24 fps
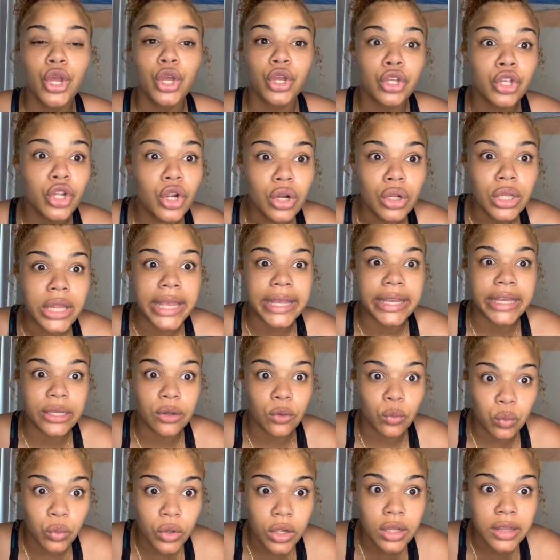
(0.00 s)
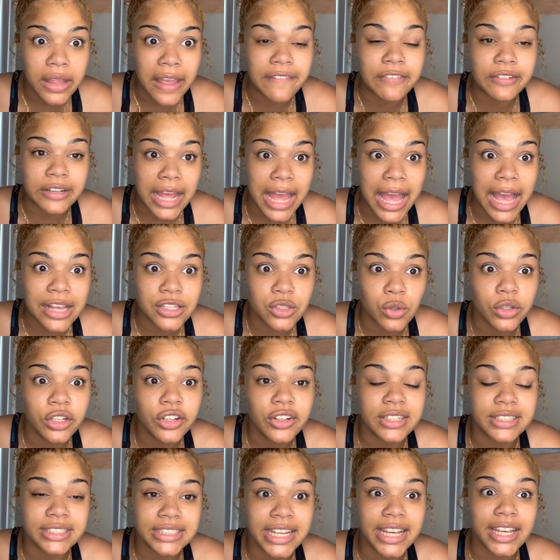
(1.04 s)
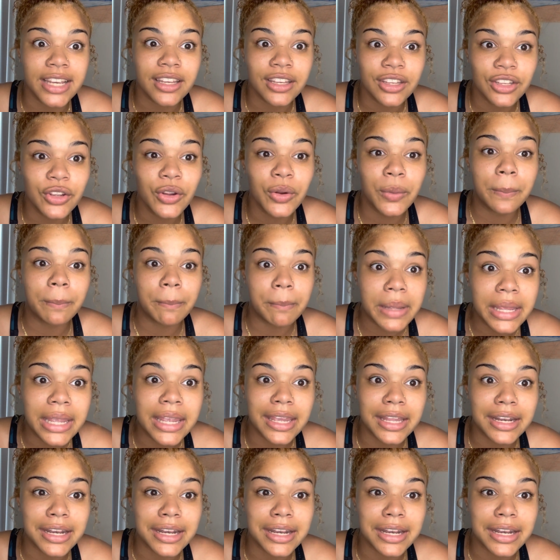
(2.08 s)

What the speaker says: You're, like, real life an asshole. You're a dick. You're mean.